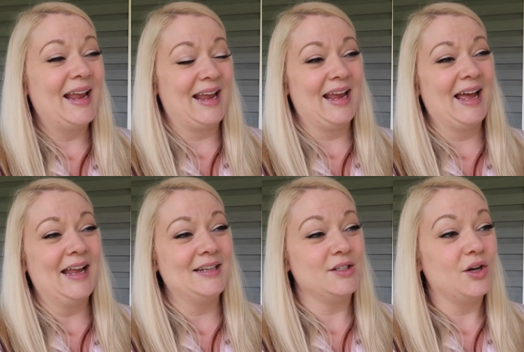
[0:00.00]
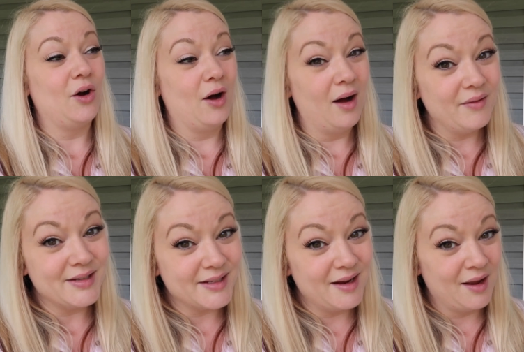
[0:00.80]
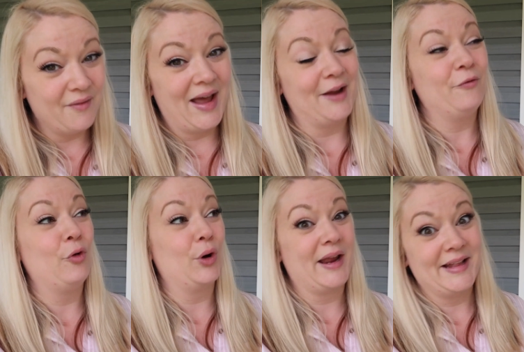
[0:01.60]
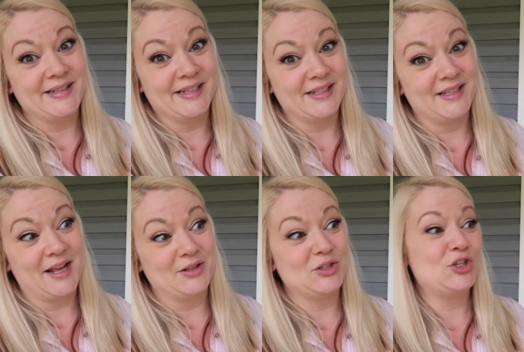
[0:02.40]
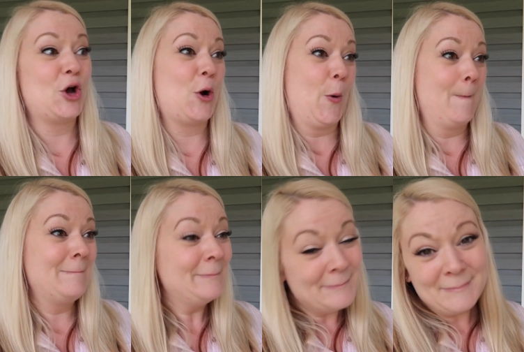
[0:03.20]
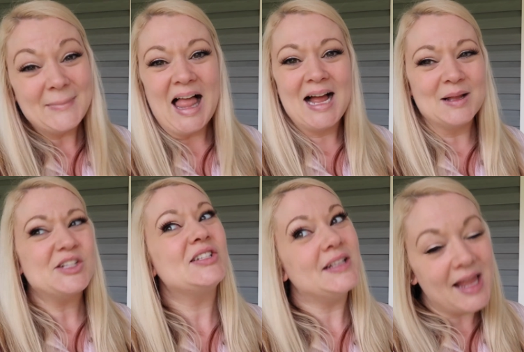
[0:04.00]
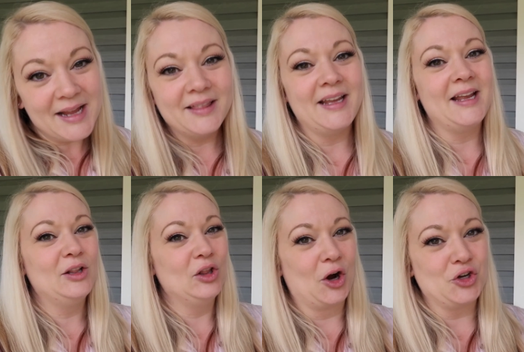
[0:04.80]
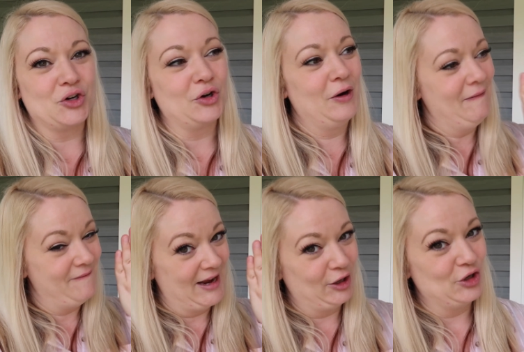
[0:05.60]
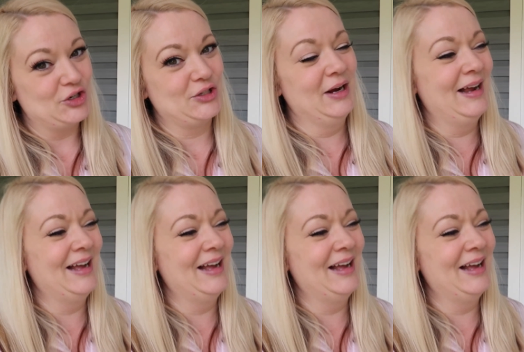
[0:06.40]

and obviously have had 4 kids since then. So slightly larger fingers.